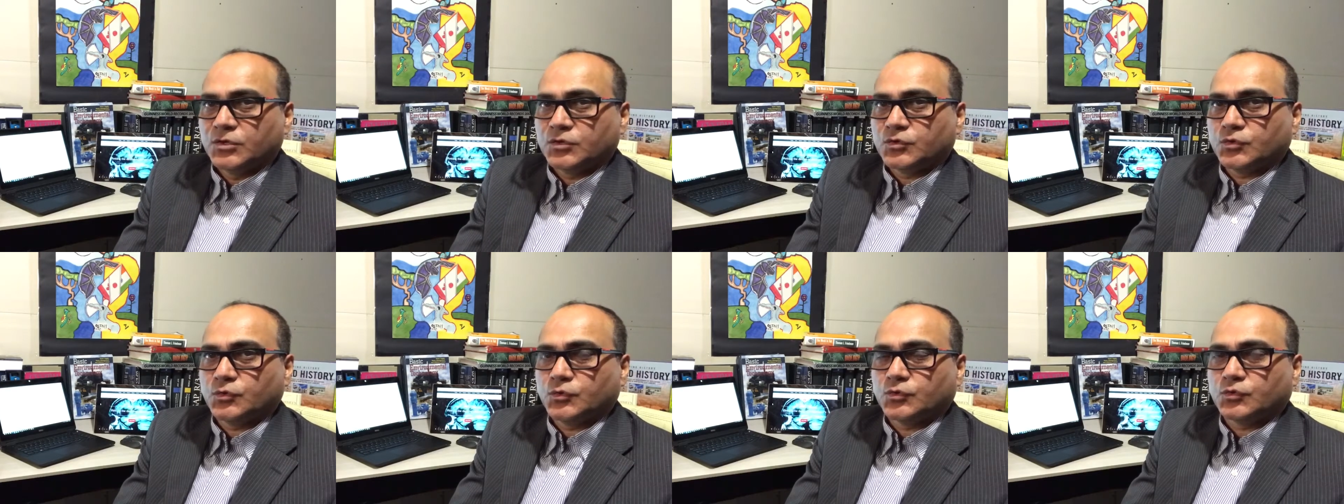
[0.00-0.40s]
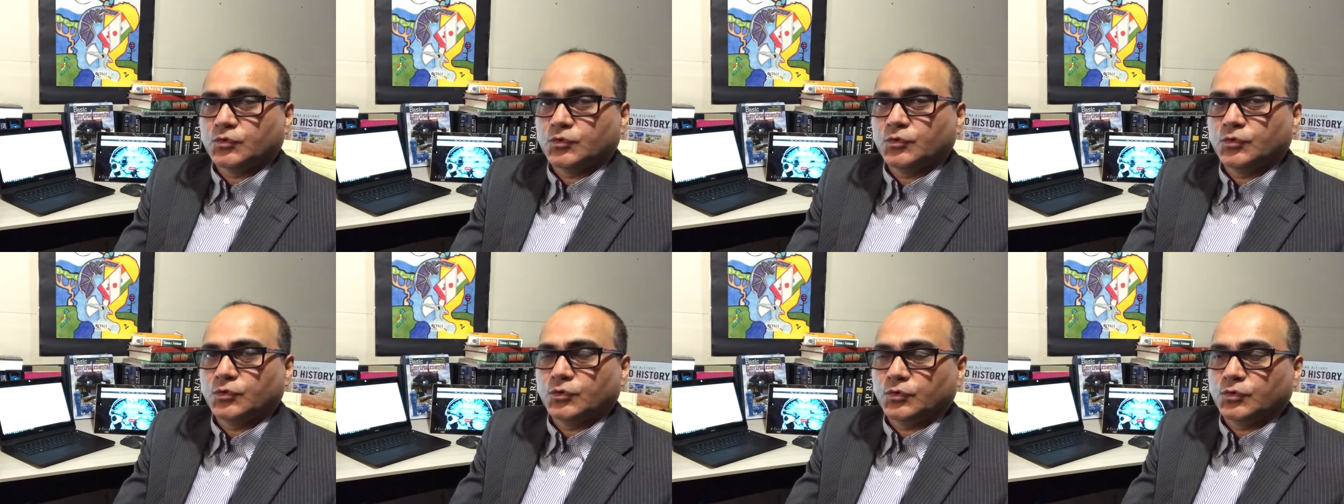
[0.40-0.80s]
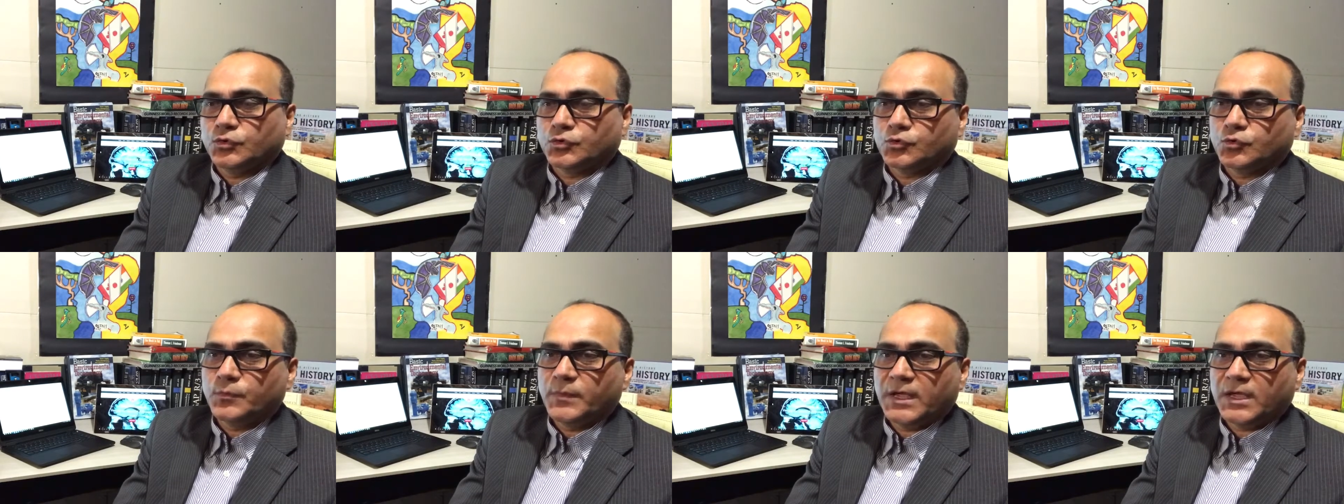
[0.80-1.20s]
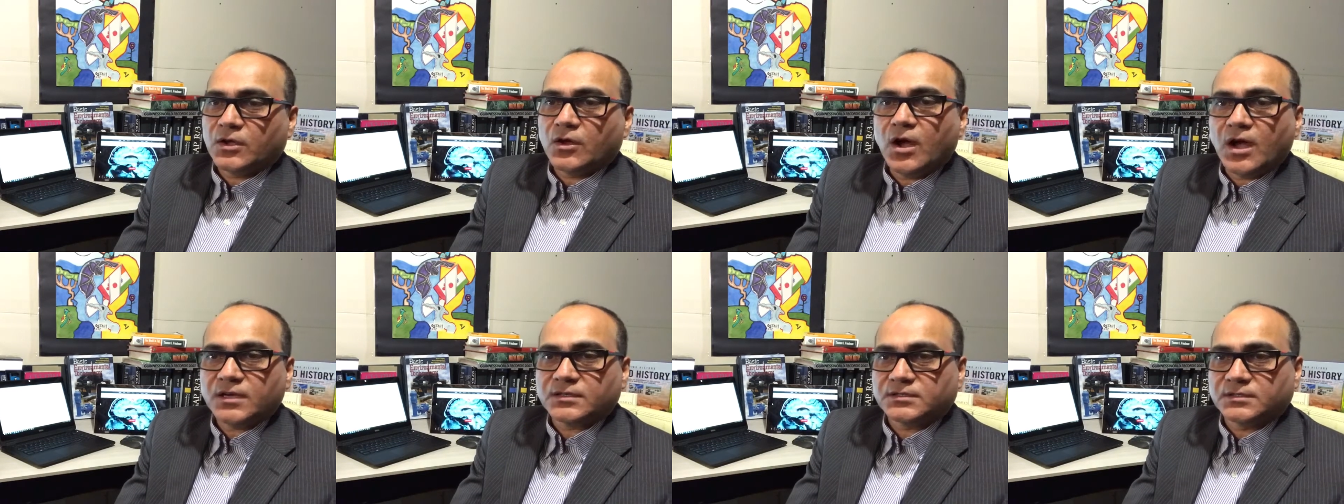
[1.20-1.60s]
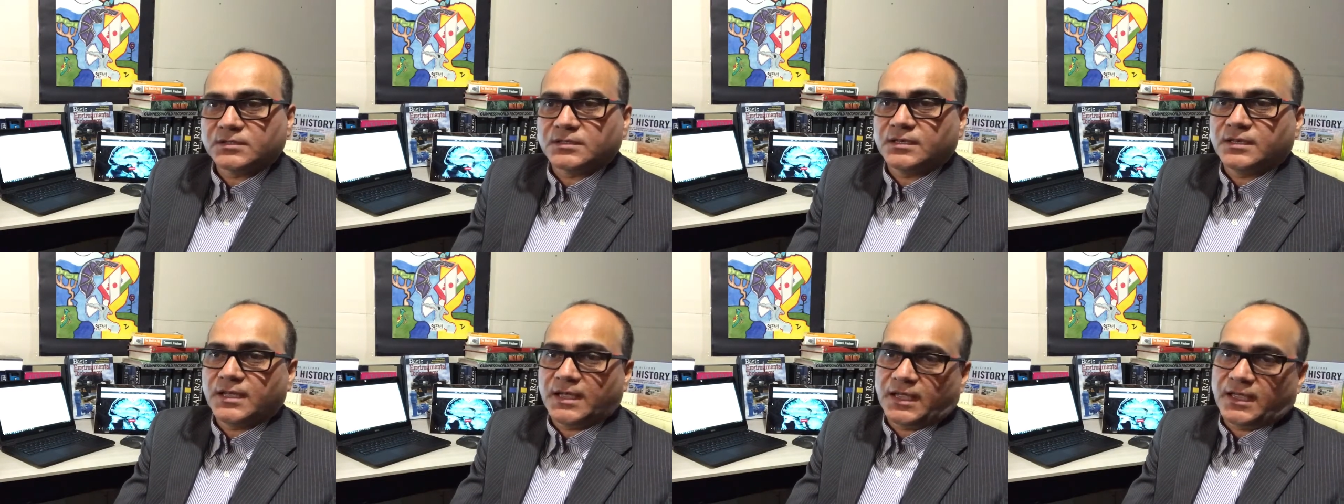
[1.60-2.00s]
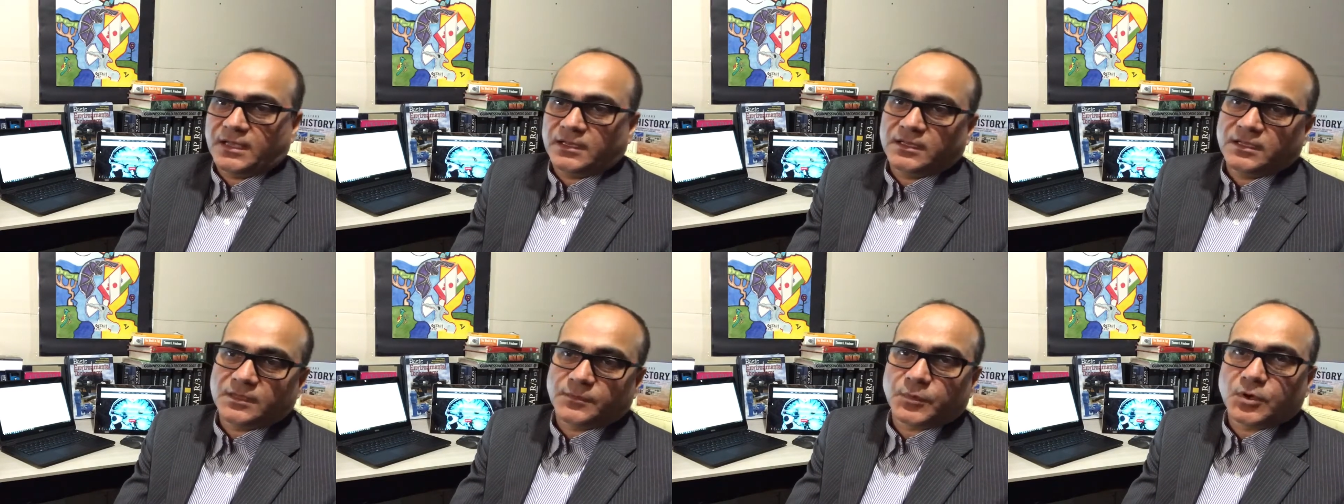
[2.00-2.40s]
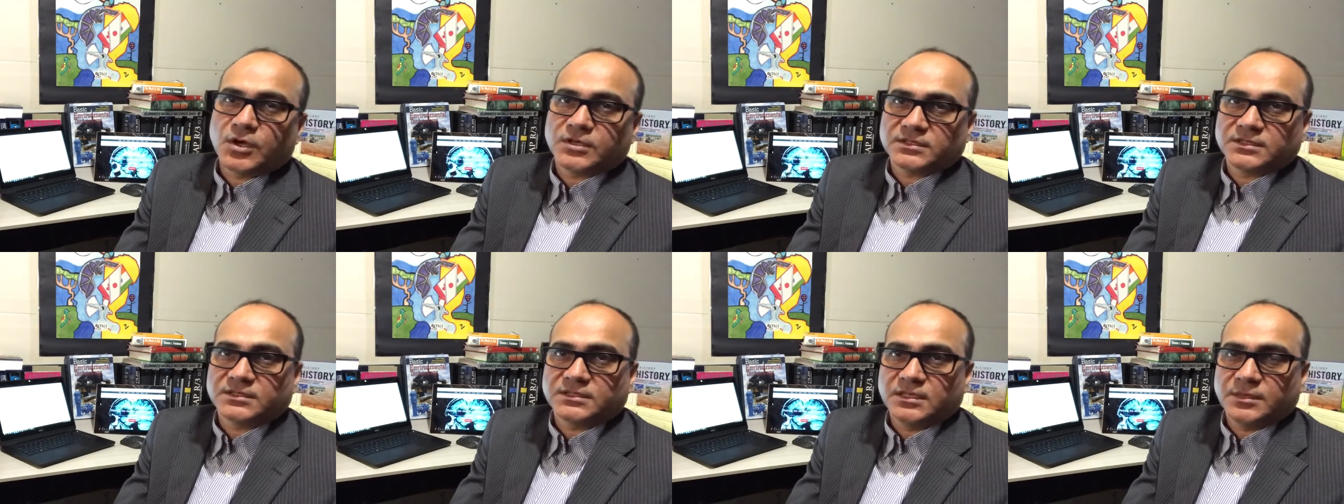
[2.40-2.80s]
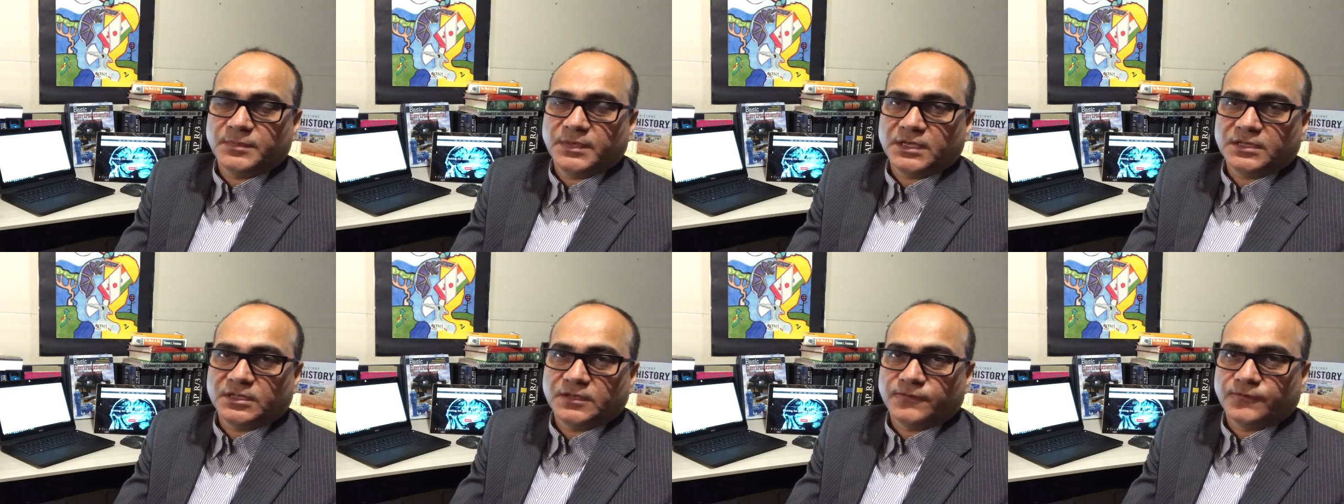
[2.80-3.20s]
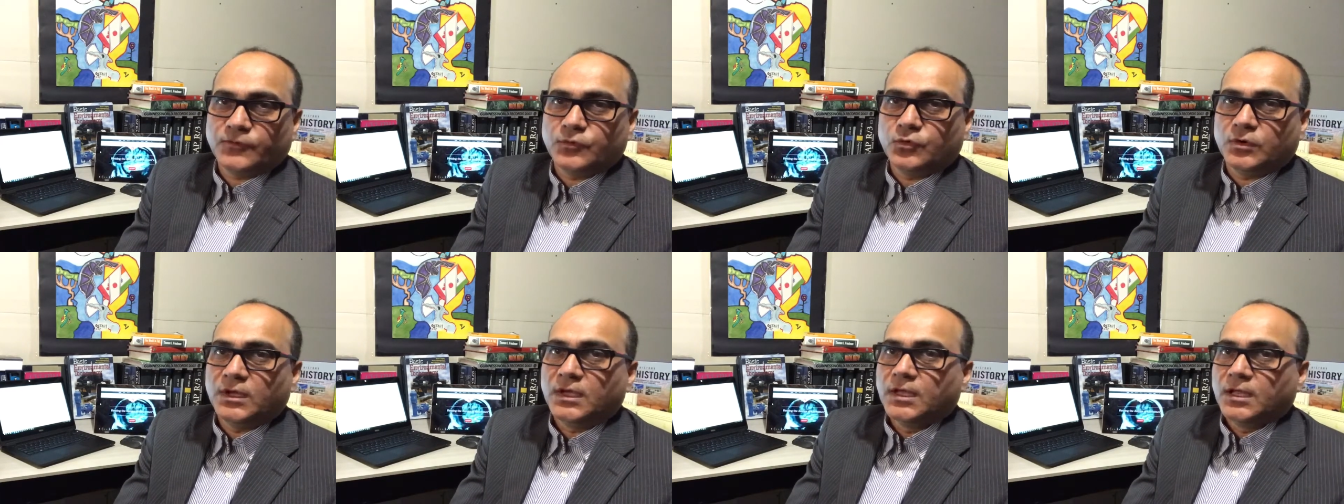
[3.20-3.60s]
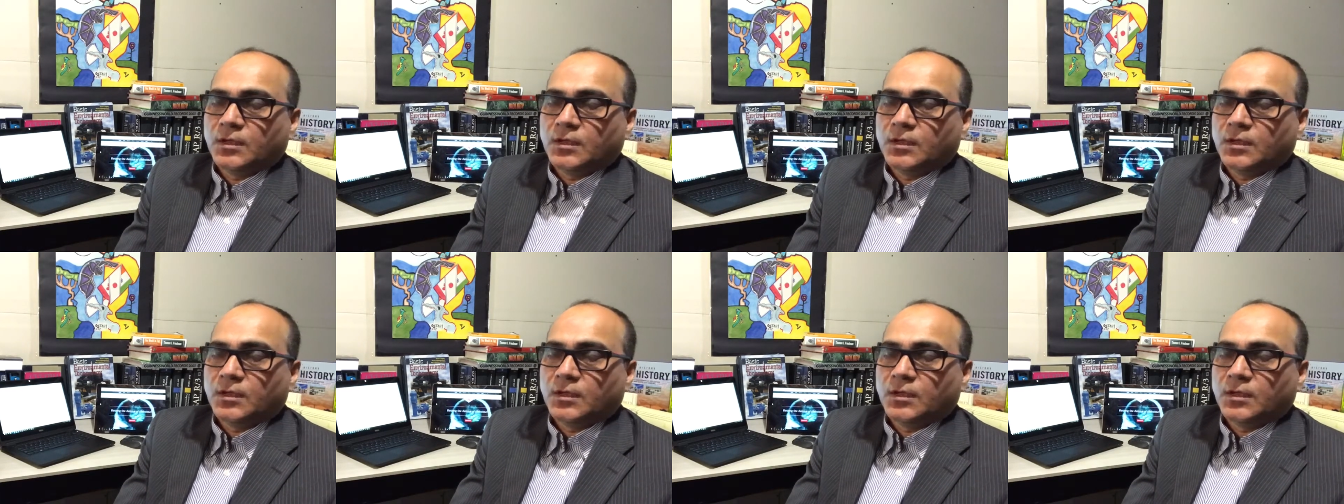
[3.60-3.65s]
to make oxygen, and in the process they make their food.